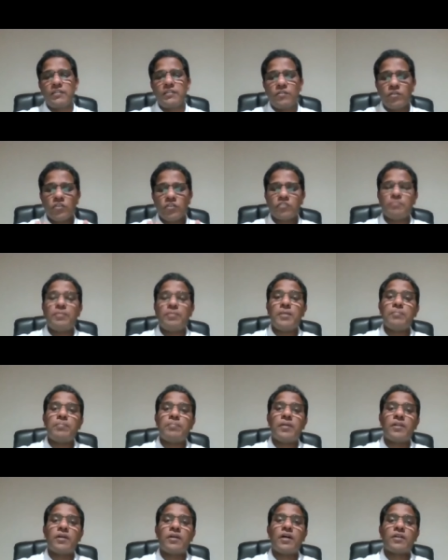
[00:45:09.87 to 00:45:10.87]
those
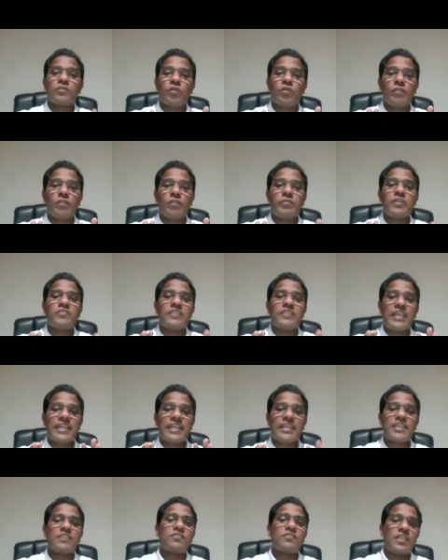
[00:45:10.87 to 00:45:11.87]
people are always
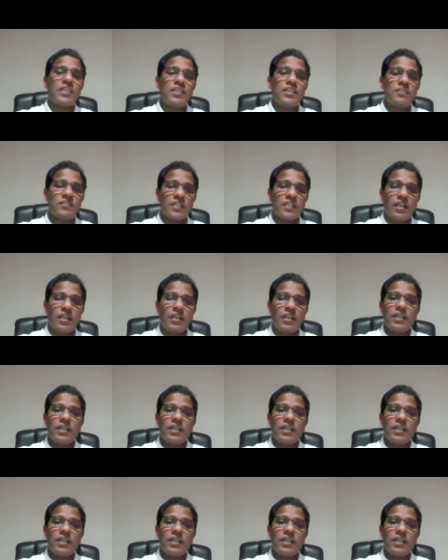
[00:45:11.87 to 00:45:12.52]
against Israel.